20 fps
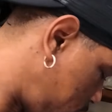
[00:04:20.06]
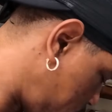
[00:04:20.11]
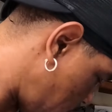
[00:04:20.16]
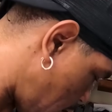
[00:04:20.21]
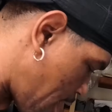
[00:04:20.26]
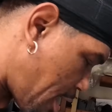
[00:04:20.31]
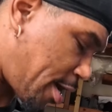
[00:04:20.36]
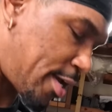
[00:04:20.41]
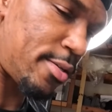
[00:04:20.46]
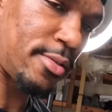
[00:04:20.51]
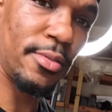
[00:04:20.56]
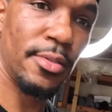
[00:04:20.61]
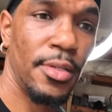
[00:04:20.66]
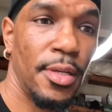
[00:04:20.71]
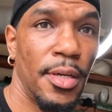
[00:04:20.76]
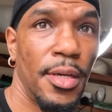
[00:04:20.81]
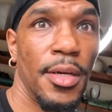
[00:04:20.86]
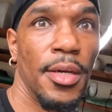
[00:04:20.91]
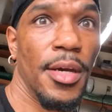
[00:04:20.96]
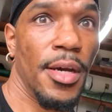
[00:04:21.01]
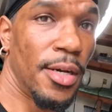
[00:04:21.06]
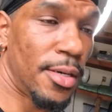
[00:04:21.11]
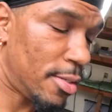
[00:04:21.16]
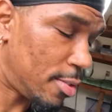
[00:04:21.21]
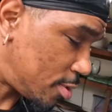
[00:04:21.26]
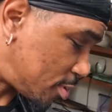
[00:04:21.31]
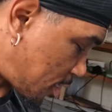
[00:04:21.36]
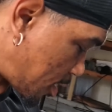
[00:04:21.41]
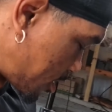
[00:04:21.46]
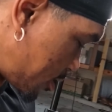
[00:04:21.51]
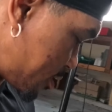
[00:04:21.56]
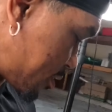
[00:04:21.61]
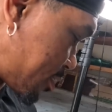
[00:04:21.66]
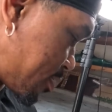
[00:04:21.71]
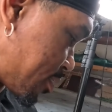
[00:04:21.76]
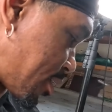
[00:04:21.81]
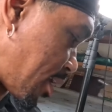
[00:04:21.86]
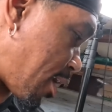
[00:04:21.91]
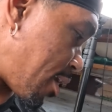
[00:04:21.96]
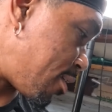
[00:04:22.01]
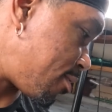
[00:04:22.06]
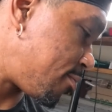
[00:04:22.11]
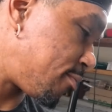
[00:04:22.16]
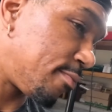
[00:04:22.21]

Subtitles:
All right, setting this aside.